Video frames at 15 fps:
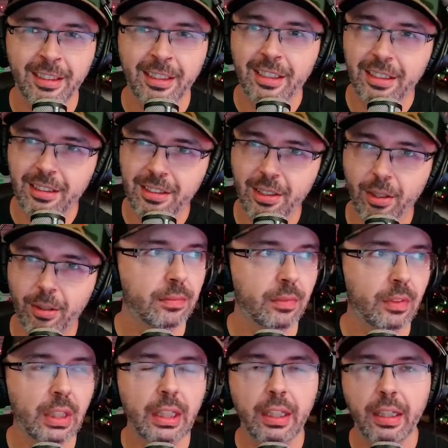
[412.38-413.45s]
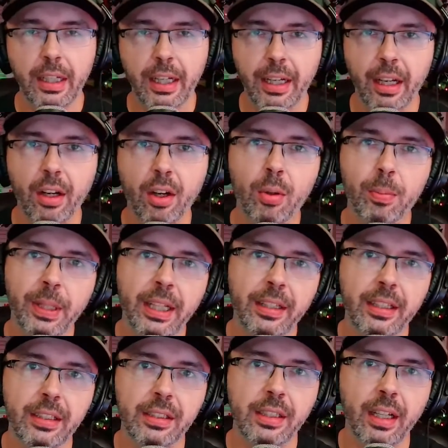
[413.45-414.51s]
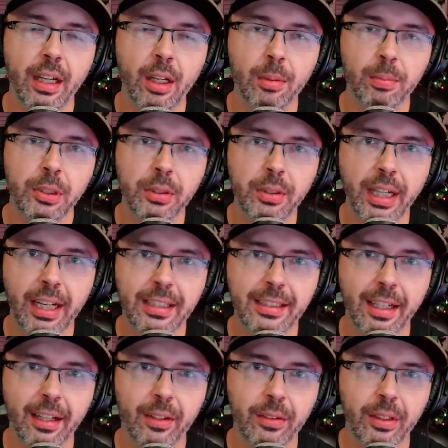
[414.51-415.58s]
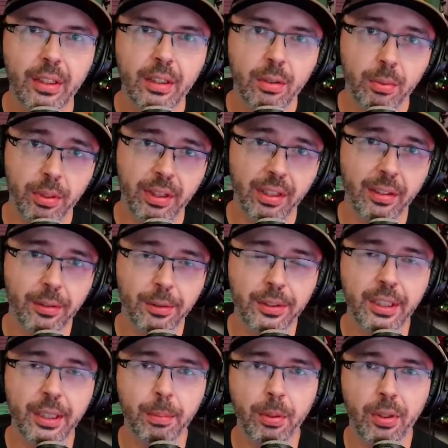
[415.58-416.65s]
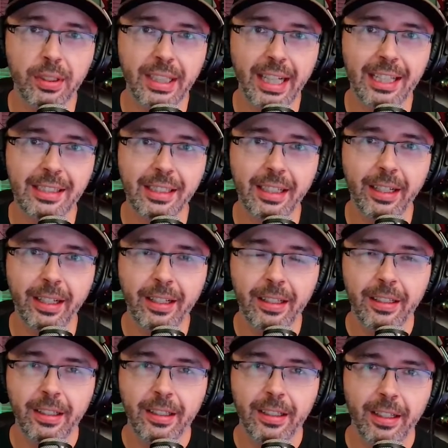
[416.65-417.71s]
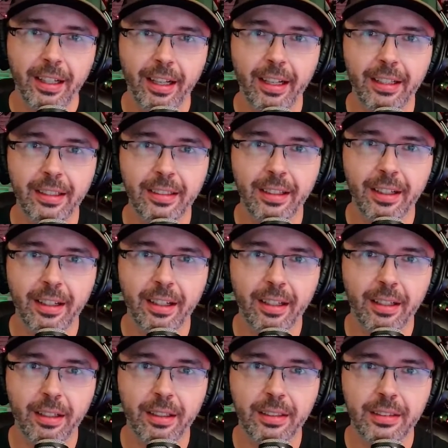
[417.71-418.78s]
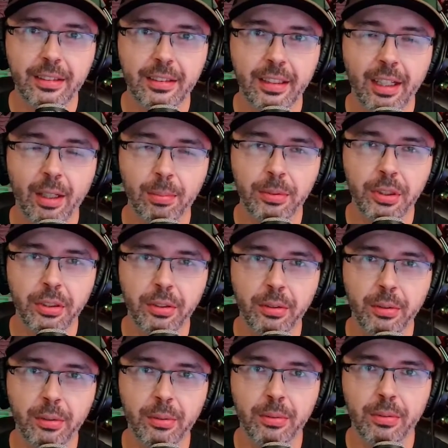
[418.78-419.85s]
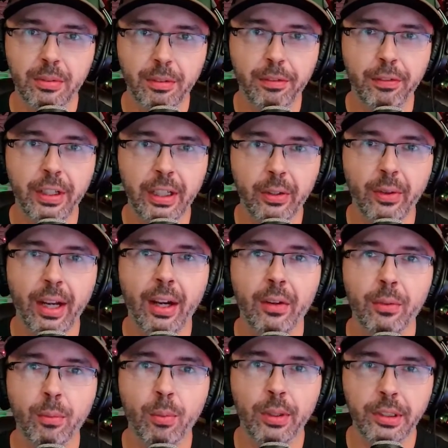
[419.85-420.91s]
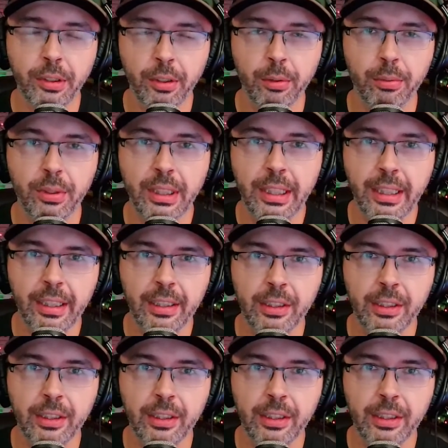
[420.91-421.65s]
So, and I hope that this helped you guys out with a little tip on Audacity and helped you figure out what you need